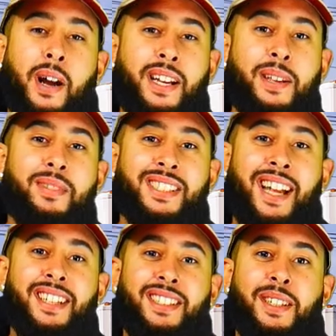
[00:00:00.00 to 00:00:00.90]
My name is
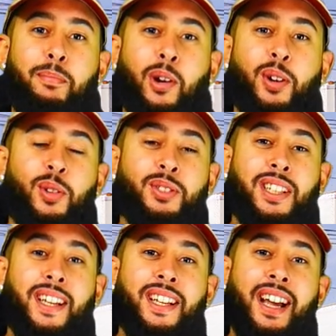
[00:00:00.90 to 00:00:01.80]
Anthony
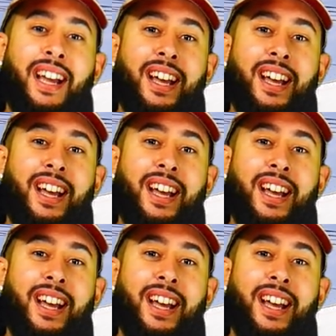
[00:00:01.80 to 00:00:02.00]
Burgos, and I